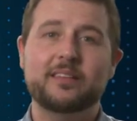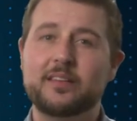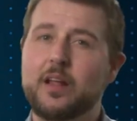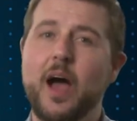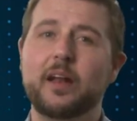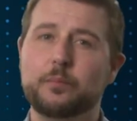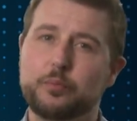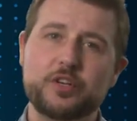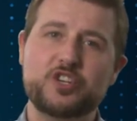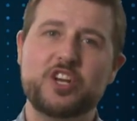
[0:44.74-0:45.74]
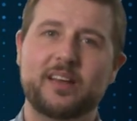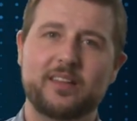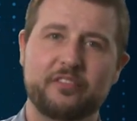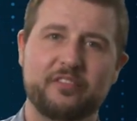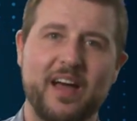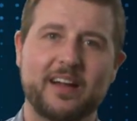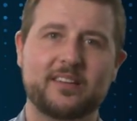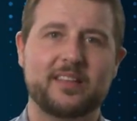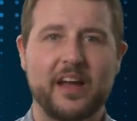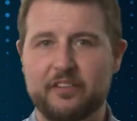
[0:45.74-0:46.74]
did not appreciate the
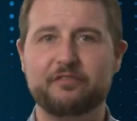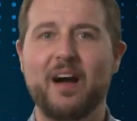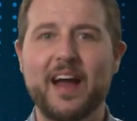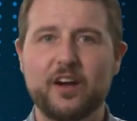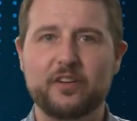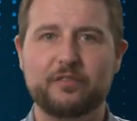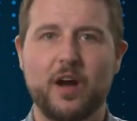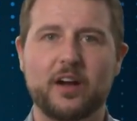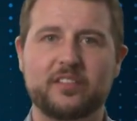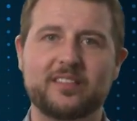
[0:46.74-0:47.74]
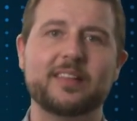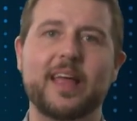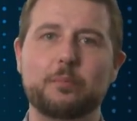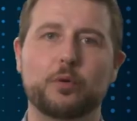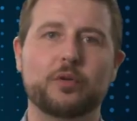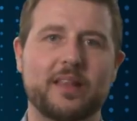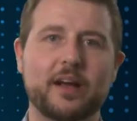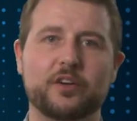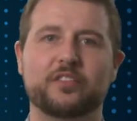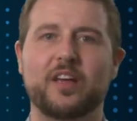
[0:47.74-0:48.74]
fact that Firefox labeled
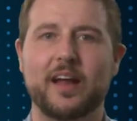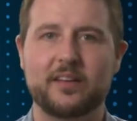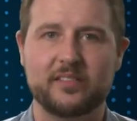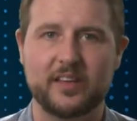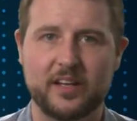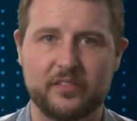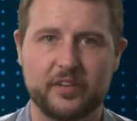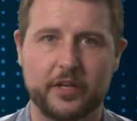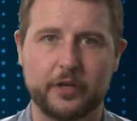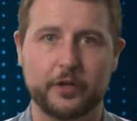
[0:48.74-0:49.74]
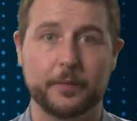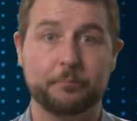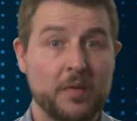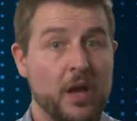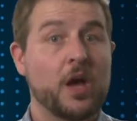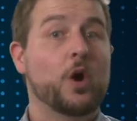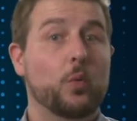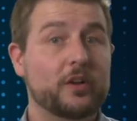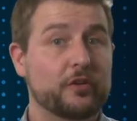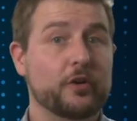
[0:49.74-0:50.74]
their site as insecure secure.
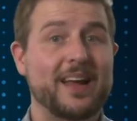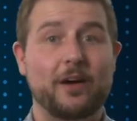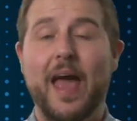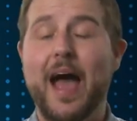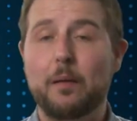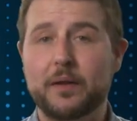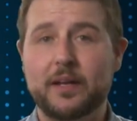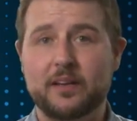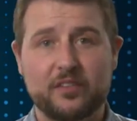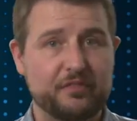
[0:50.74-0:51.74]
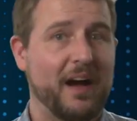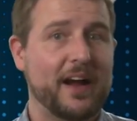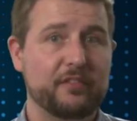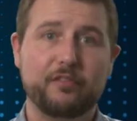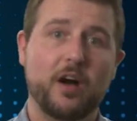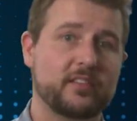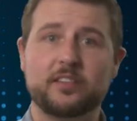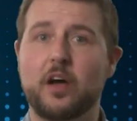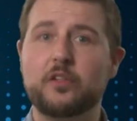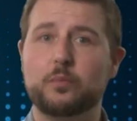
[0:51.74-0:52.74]
What turned out happening is Firefox
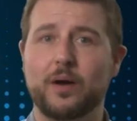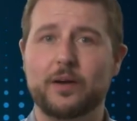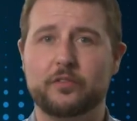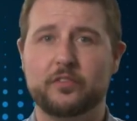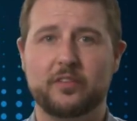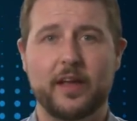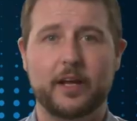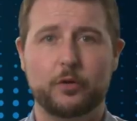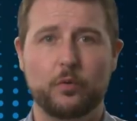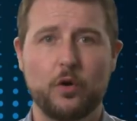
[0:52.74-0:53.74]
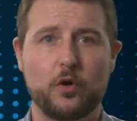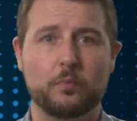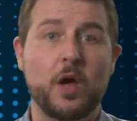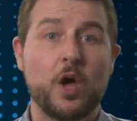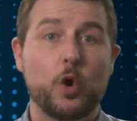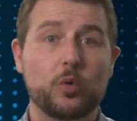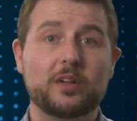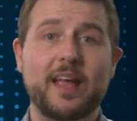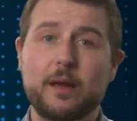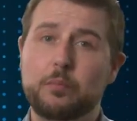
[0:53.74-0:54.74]
and other browsers like Chrome
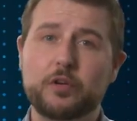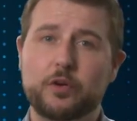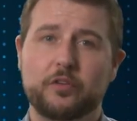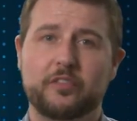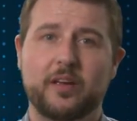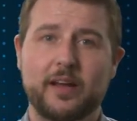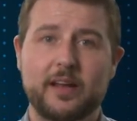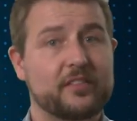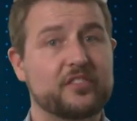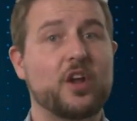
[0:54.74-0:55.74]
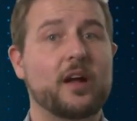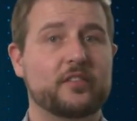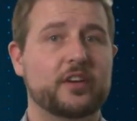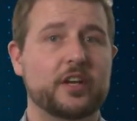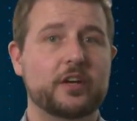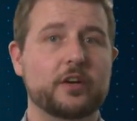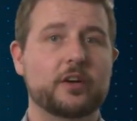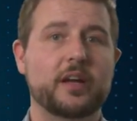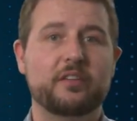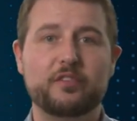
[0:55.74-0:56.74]
will label your site as not
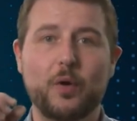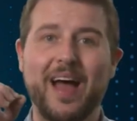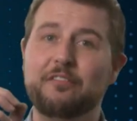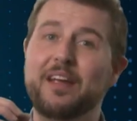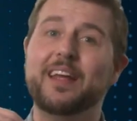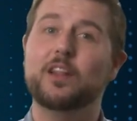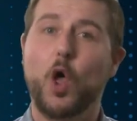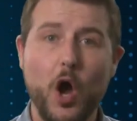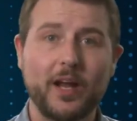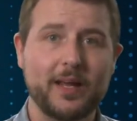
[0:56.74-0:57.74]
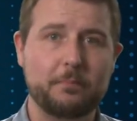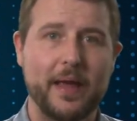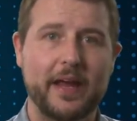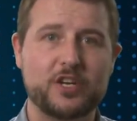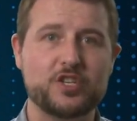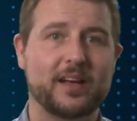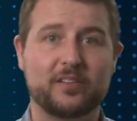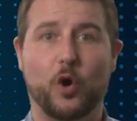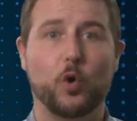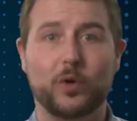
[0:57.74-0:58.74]
secure if you have a login page
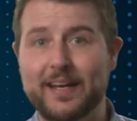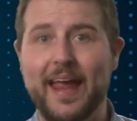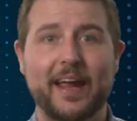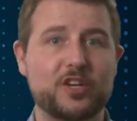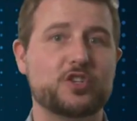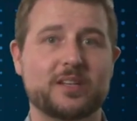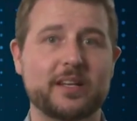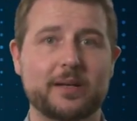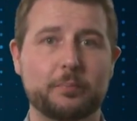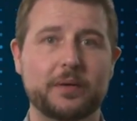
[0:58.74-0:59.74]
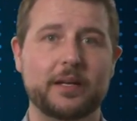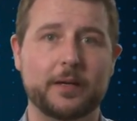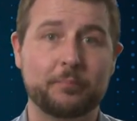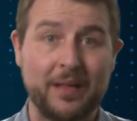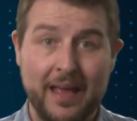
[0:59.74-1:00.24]
that's only HTTP.